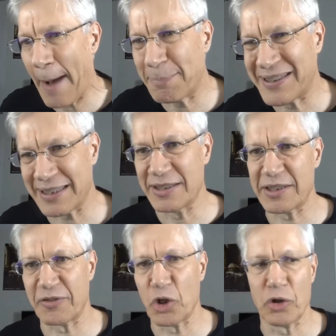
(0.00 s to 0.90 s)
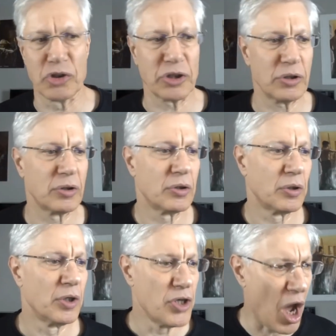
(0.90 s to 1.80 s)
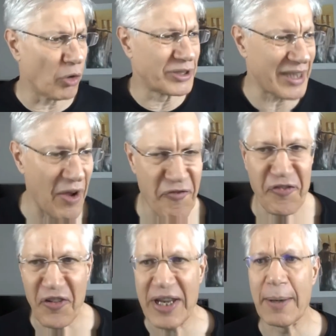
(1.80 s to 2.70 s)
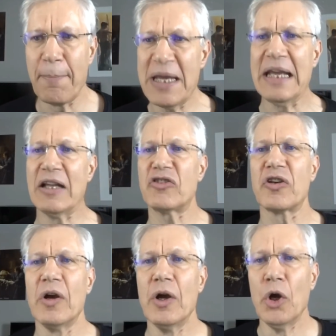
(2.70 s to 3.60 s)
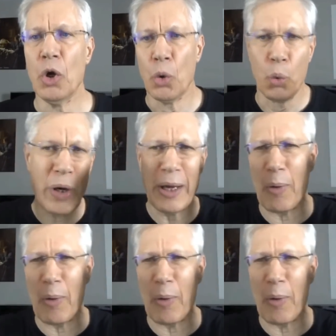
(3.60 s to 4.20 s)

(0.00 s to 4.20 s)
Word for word: absence of coercion. No, to them freedom means we